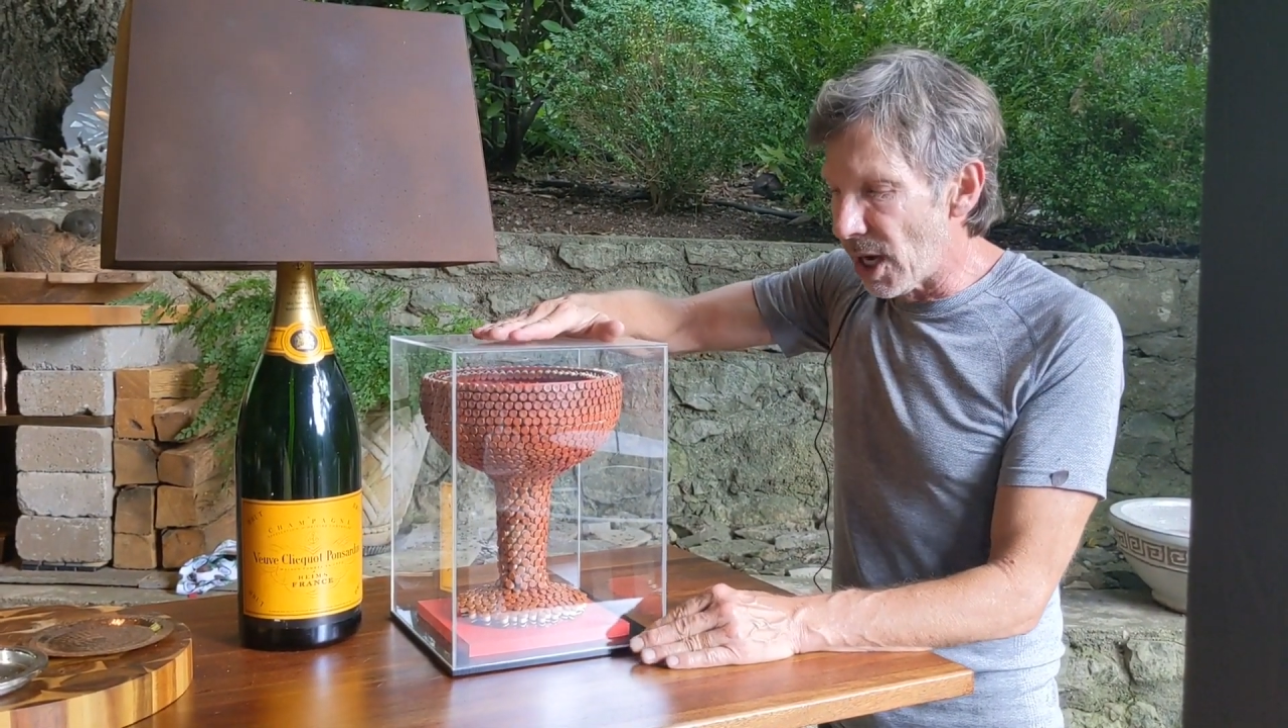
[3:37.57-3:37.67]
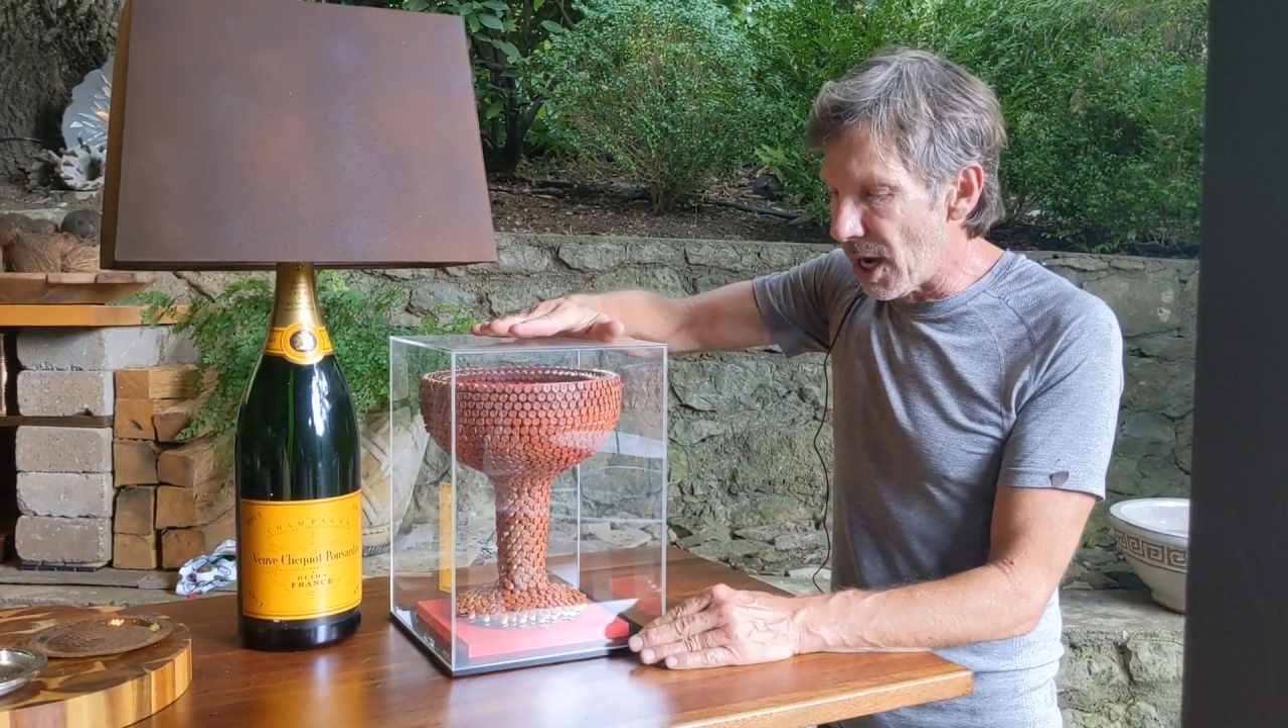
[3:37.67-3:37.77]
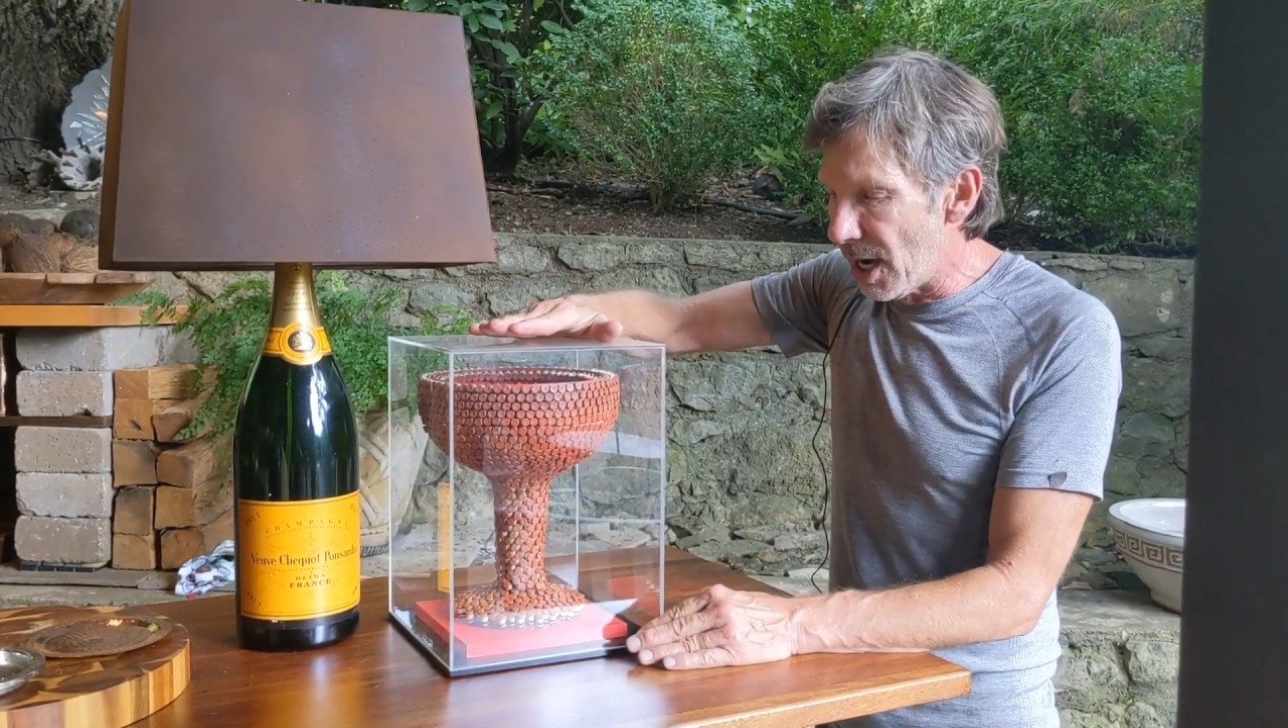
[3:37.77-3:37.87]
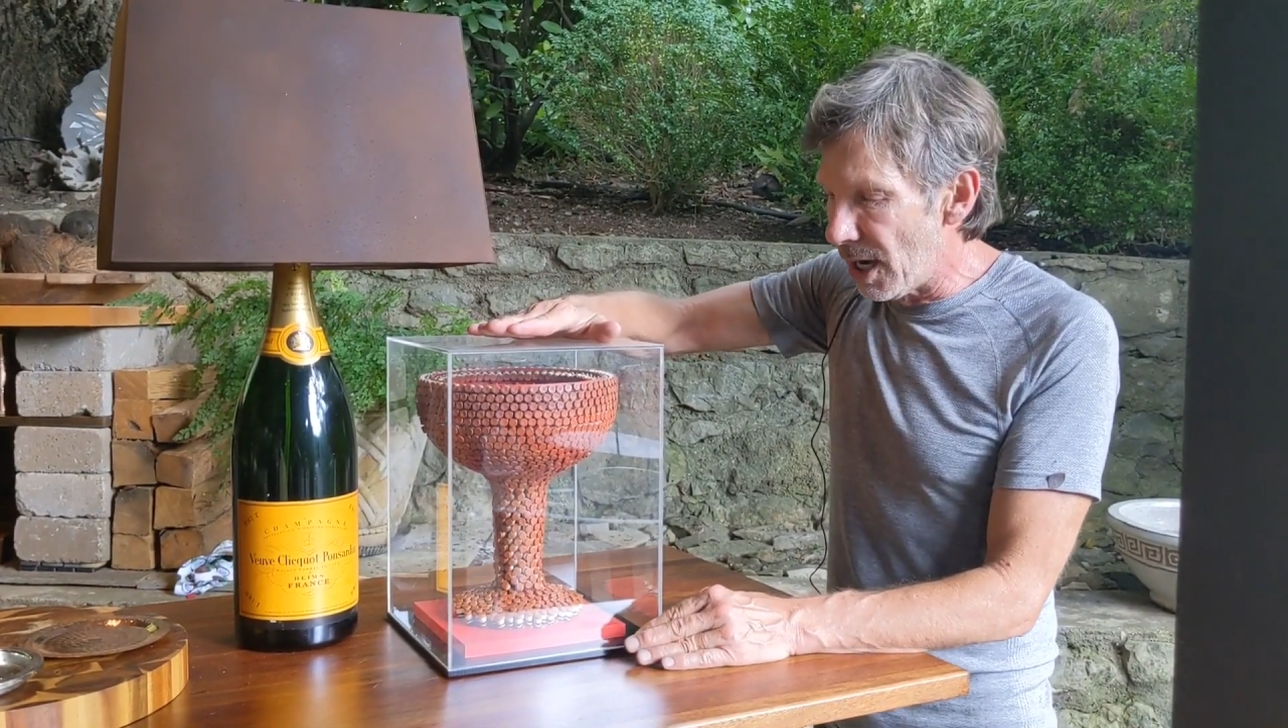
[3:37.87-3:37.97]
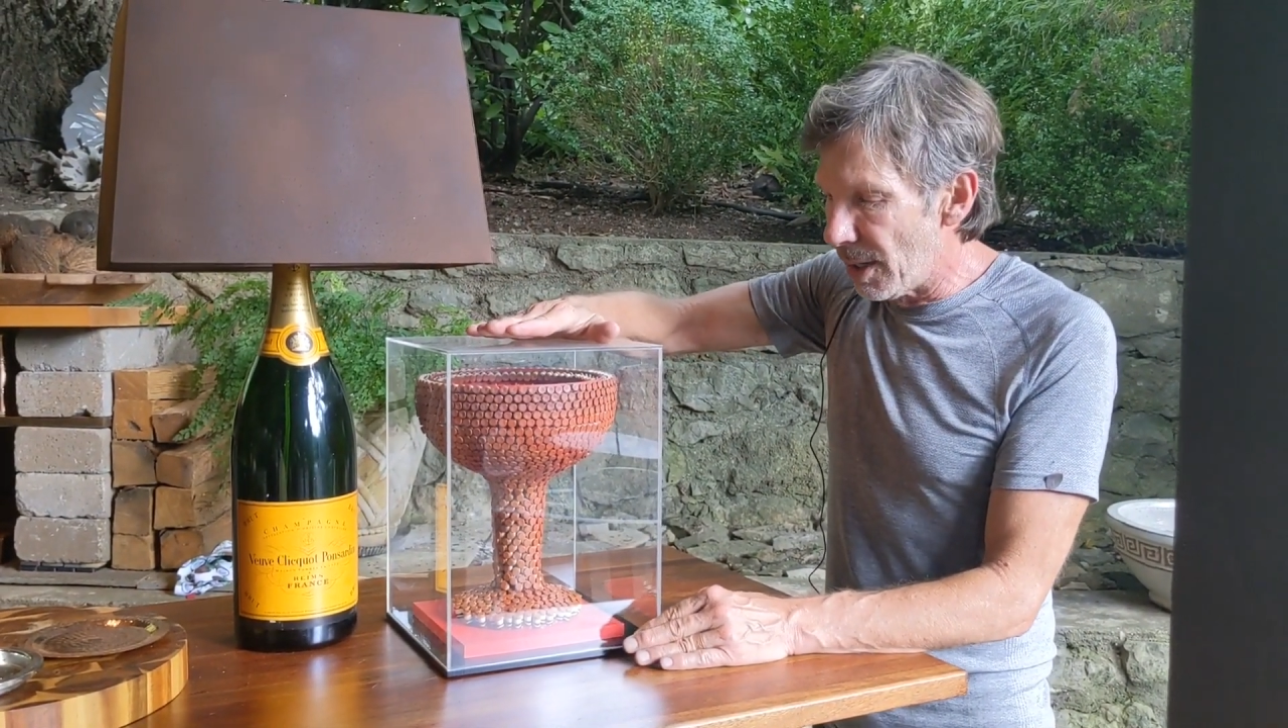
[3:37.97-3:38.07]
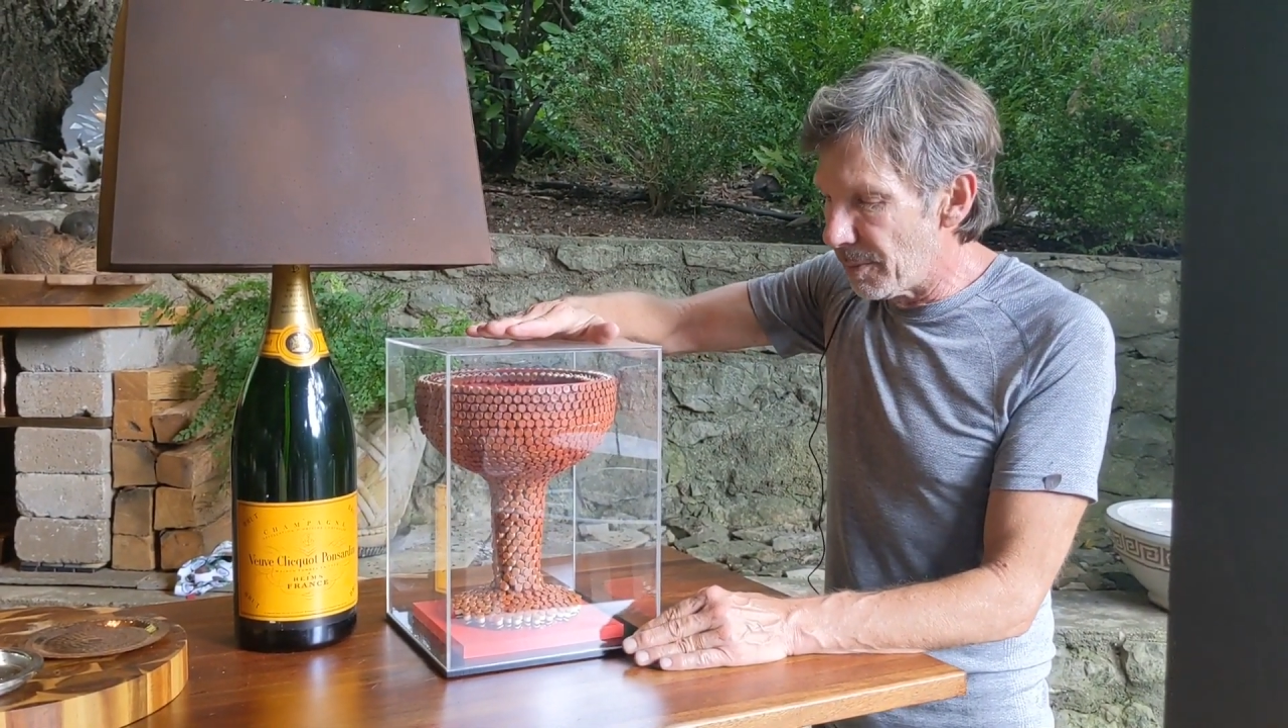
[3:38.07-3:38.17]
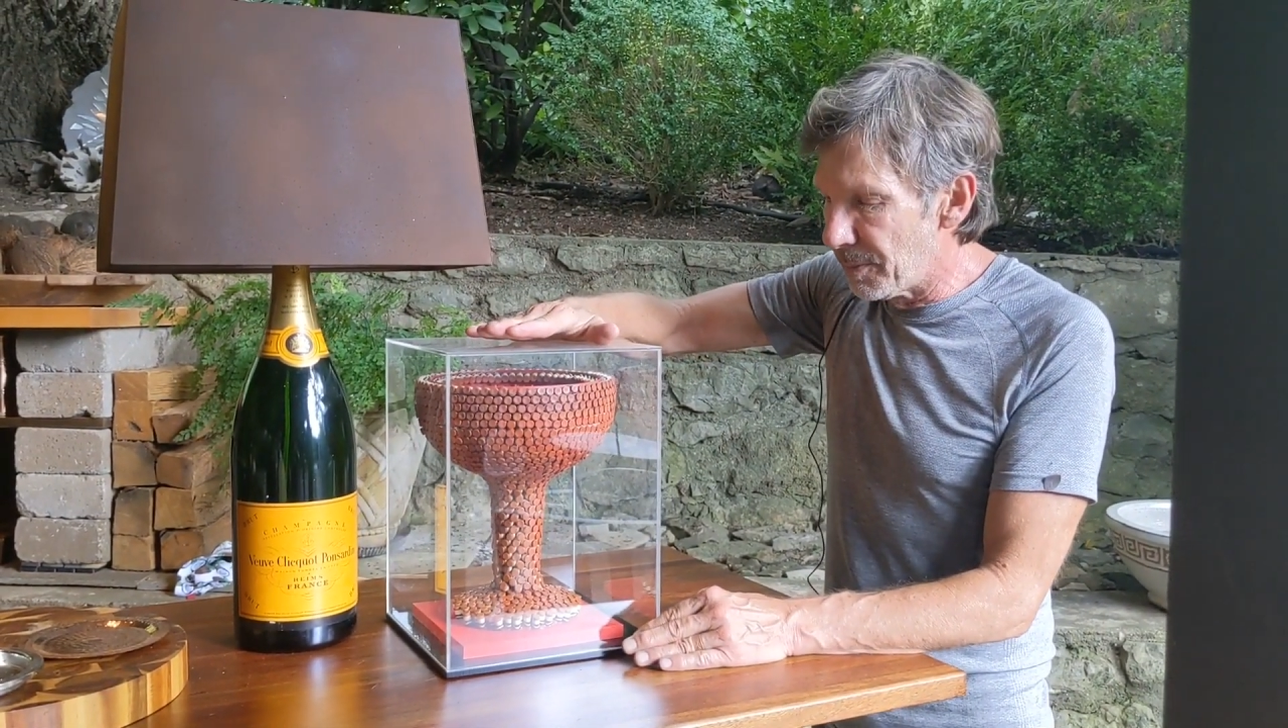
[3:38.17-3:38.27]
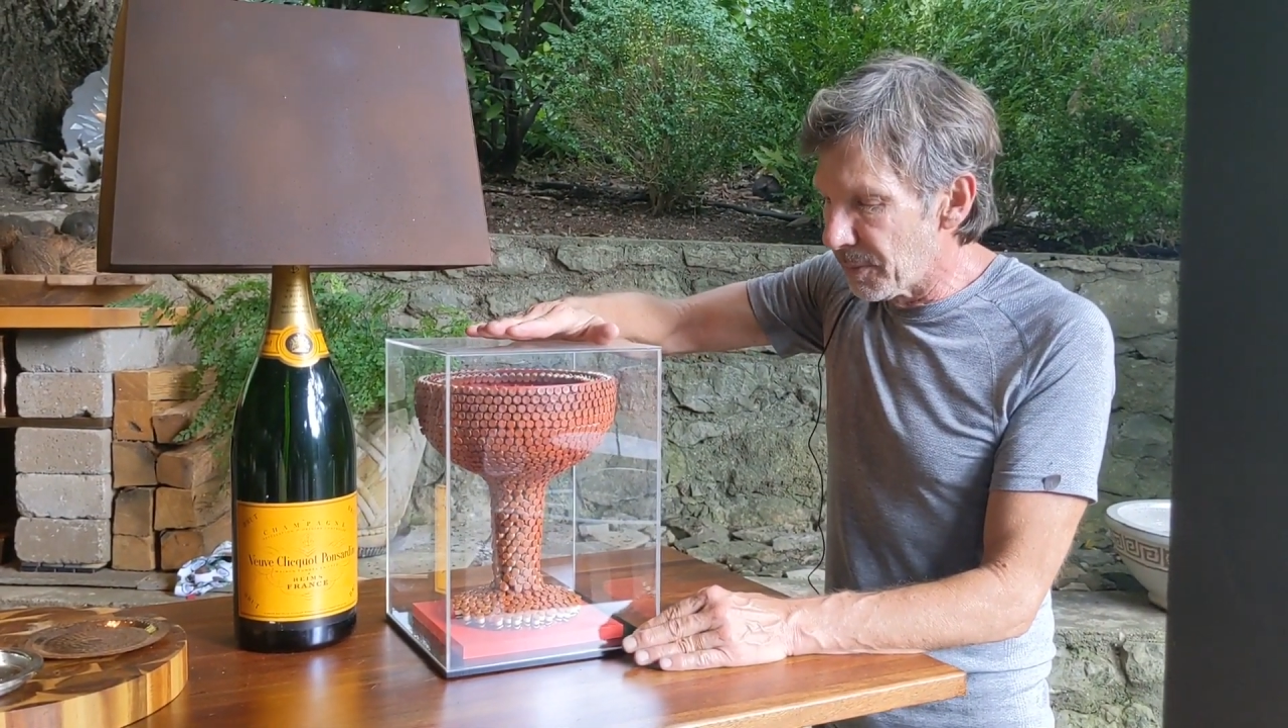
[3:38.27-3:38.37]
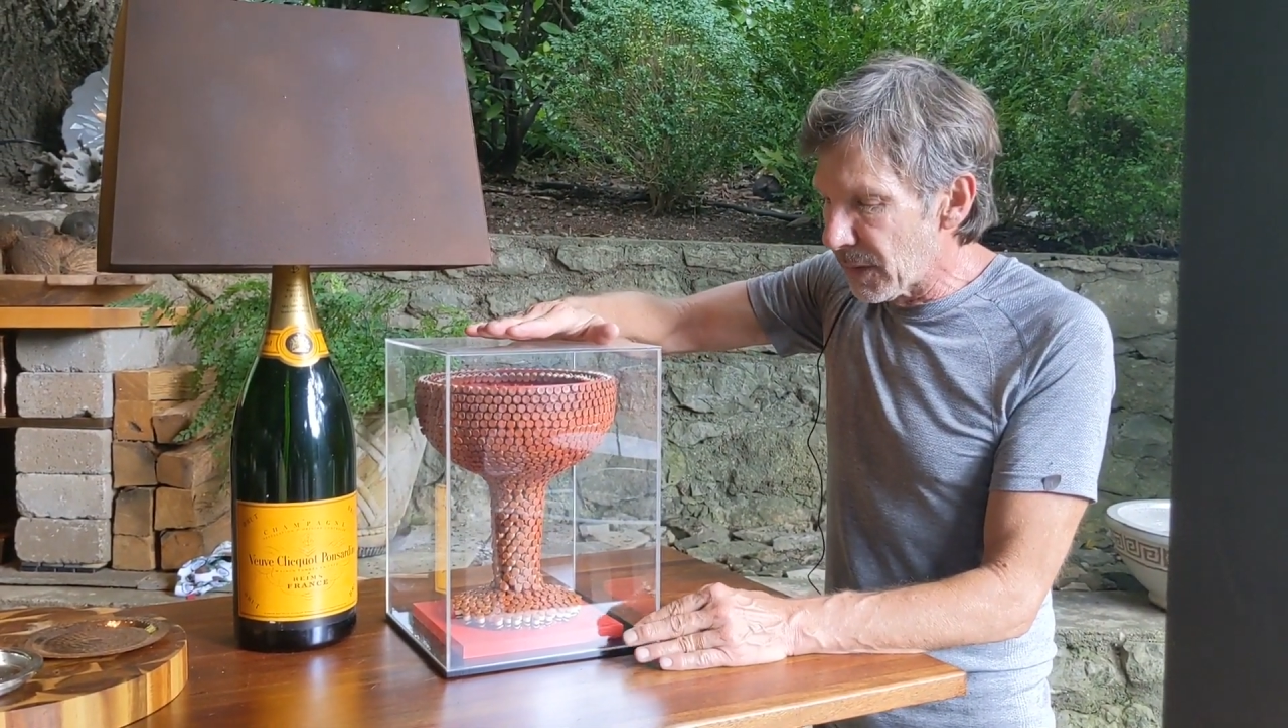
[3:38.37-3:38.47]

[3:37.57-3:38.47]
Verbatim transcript: um,